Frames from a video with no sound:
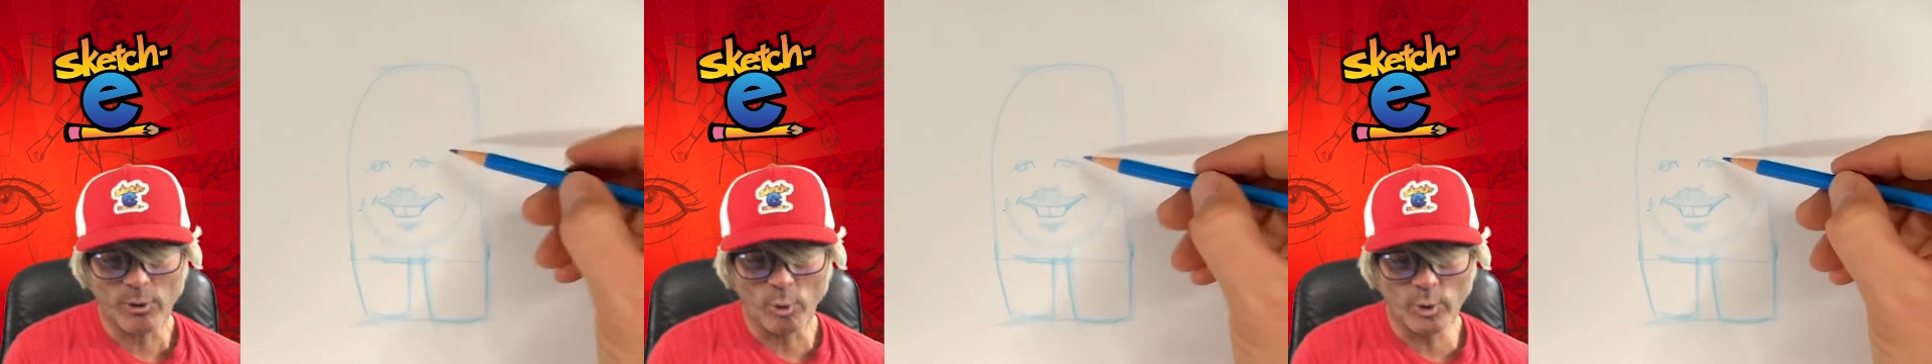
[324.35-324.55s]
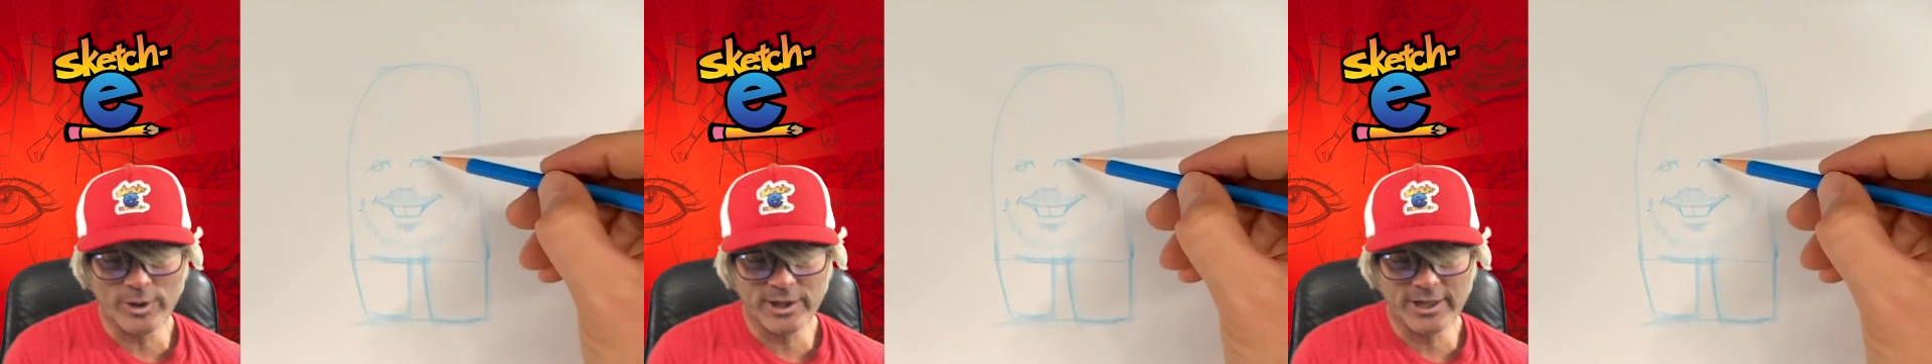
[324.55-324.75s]

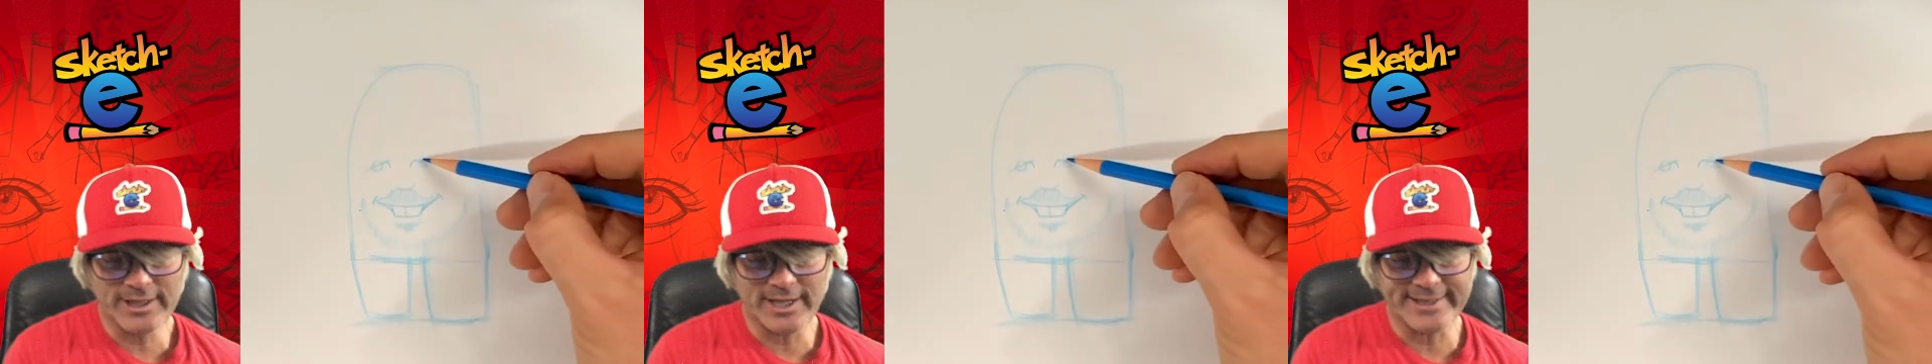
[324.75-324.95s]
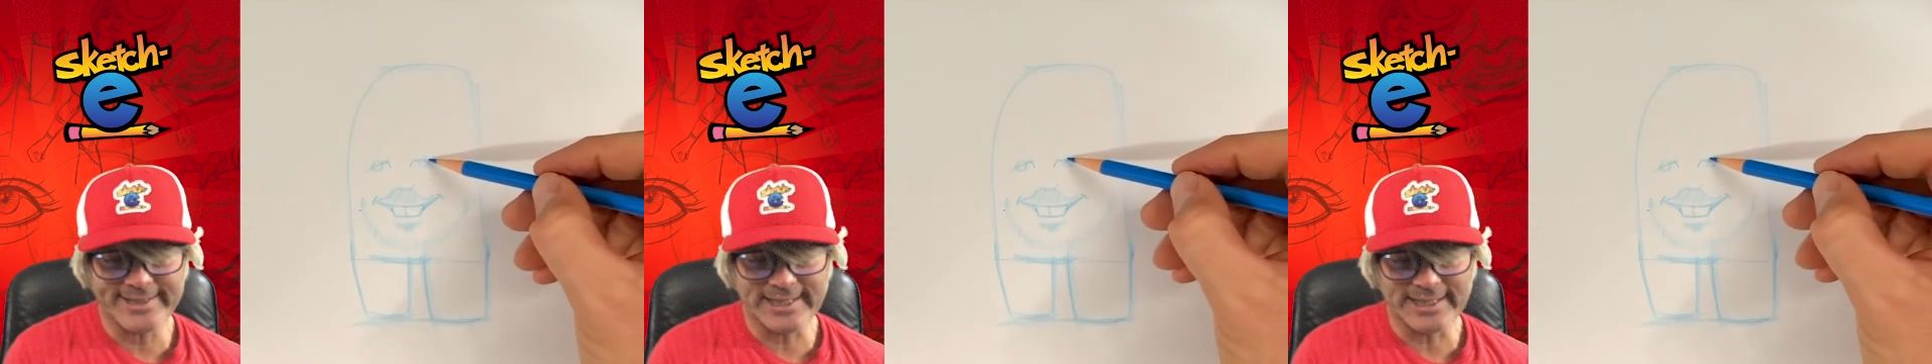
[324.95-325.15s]
we're
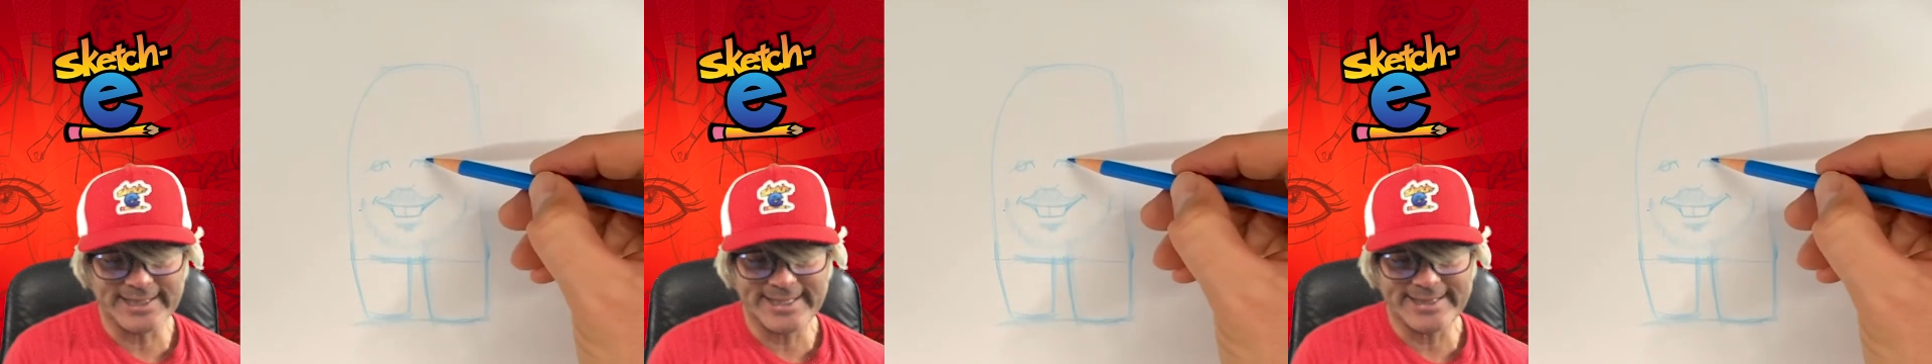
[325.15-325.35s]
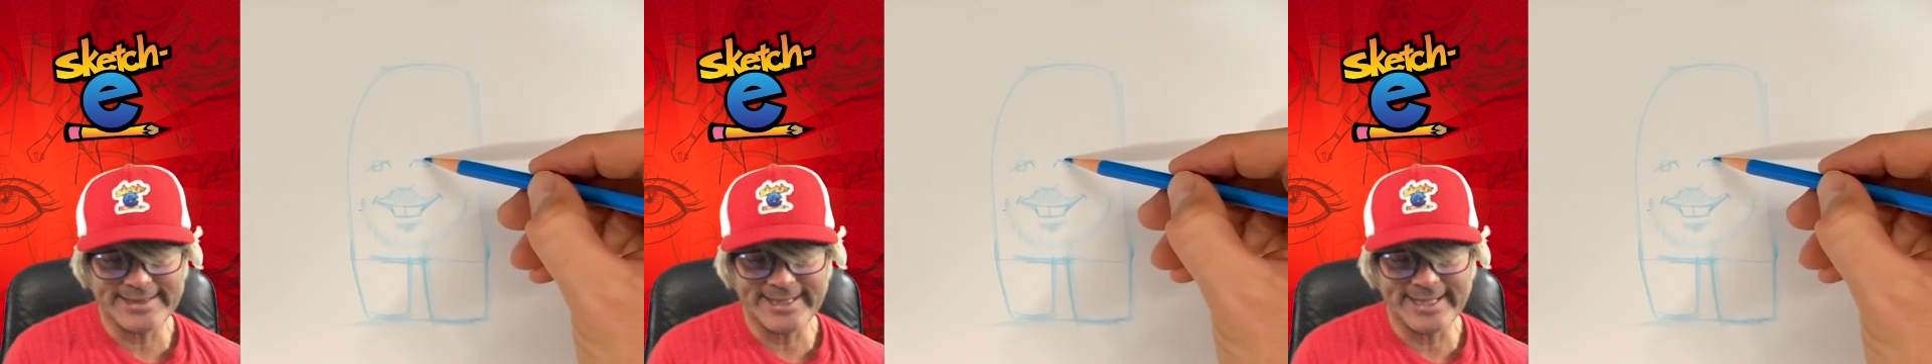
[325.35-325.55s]
gonna
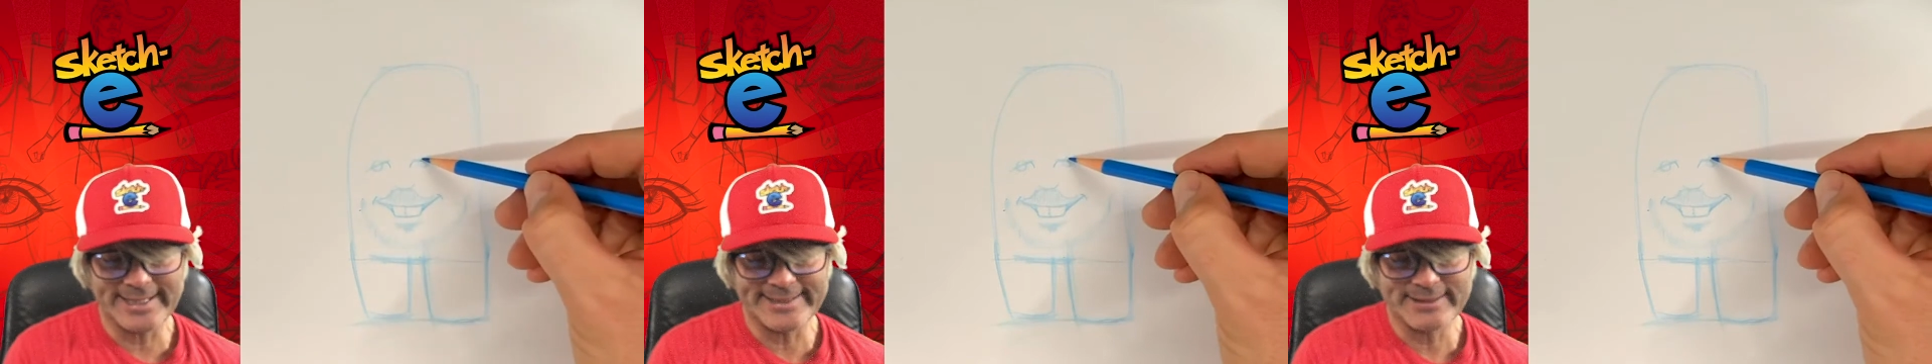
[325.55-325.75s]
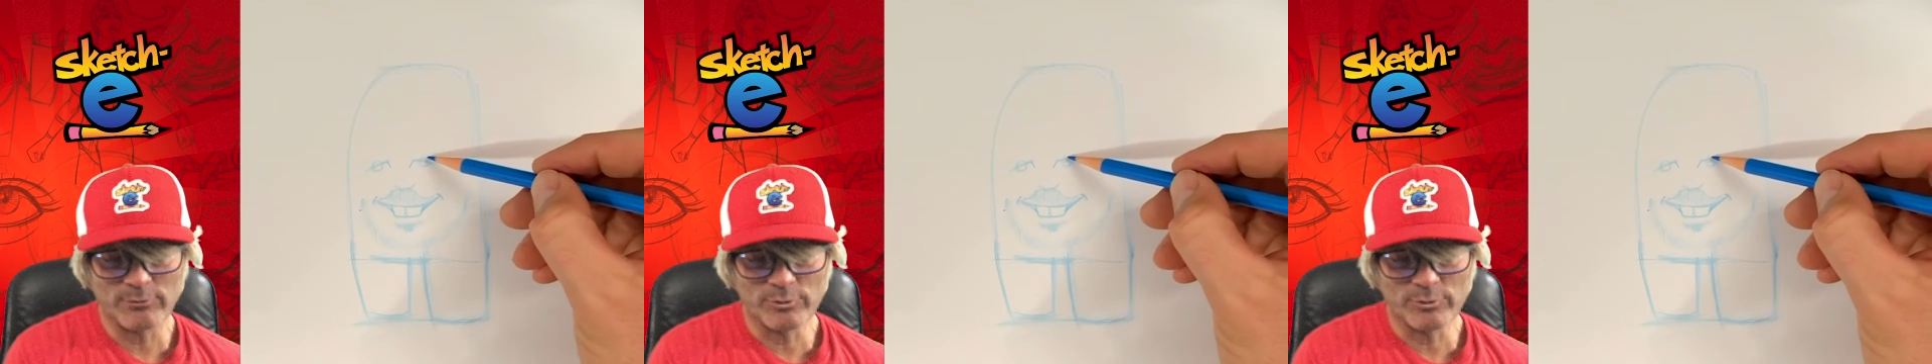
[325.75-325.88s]
delete this.